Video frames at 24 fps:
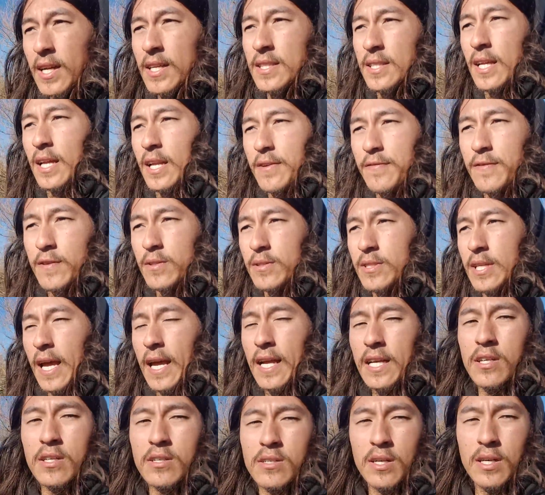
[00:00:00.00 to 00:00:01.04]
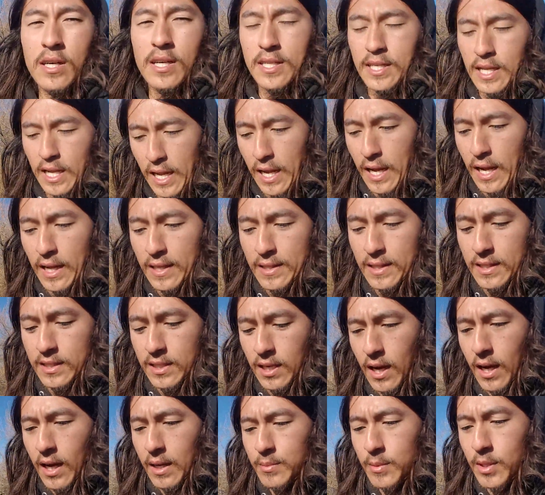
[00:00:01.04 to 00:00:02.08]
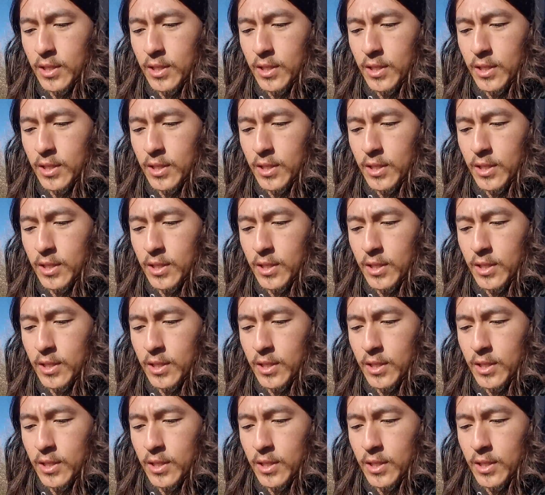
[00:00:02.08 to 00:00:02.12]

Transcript: That if you take a look at the time